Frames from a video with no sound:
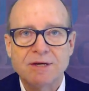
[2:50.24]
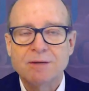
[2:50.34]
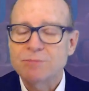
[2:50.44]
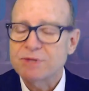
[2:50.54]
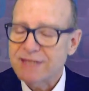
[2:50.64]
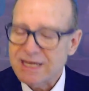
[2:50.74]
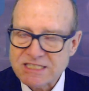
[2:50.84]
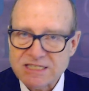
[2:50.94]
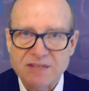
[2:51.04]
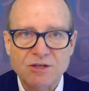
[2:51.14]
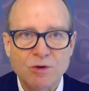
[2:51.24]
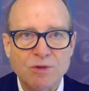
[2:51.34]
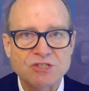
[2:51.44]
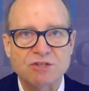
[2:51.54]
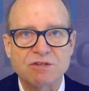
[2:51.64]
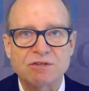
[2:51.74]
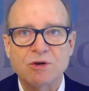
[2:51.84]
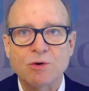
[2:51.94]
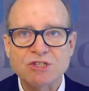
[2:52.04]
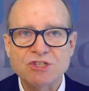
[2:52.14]
But that's not the question. The
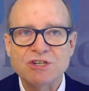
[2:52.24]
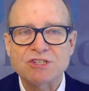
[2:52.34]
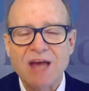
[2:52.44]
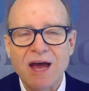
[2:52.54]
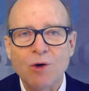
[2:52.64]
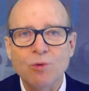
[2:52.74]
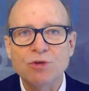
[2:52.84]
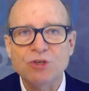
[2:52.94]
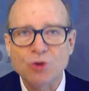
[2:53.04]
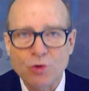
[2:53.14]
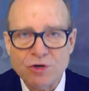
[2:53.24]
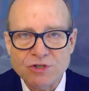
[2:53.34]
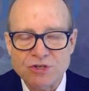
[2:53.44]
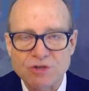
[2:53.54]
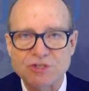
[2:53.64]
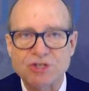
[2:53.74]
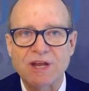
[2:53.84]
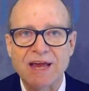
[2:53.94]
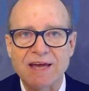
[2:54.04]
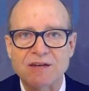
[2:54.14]
question is, how will your surgeon
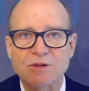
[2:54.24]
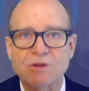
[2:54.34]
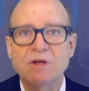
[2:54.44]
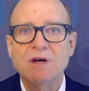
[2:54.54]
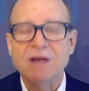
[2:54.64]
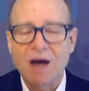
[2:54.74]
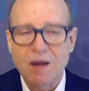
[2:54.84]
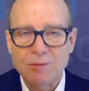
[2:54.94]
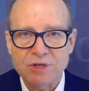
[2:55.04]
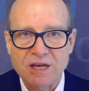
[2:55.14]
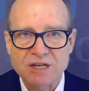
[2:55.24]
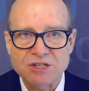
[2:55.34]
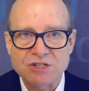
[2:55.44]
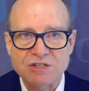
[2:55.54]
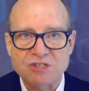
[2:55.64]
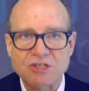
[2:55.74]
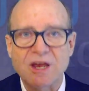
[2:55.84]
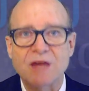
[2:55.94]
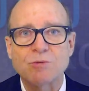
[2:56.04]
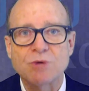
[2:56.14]
handle complications
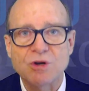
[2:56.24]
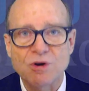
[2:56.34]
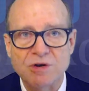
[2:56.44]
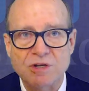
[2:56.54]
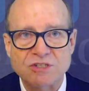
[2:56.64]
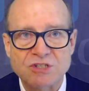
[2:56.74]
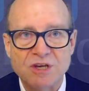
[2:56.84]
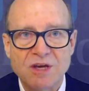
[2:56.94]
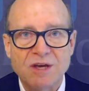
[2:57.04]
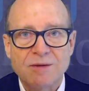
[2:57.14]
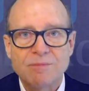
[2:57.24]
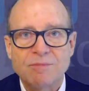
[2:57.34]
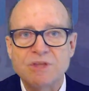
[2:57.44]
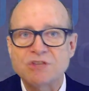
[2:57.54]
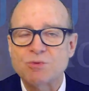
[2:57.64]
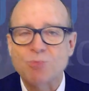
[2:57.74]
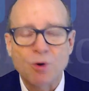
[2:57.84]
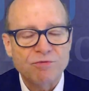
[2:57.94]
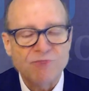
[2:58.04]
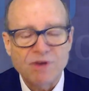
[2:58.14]
and recurrence? These are
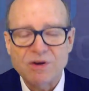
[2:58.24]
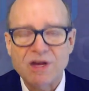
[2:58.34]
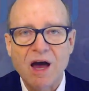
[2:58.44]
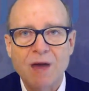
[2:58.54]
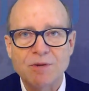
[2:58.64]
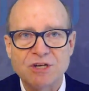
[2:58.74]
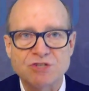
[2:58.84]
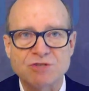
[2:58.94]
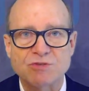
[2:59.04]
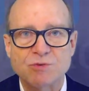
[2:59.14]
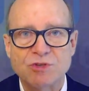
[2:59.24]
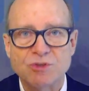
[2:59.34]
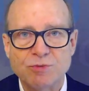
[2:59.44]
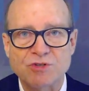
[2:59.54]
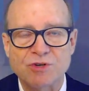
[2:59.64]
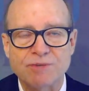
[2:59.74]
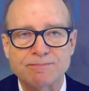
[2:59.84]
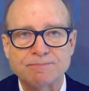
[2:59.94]
both very common issues with Dupuytren.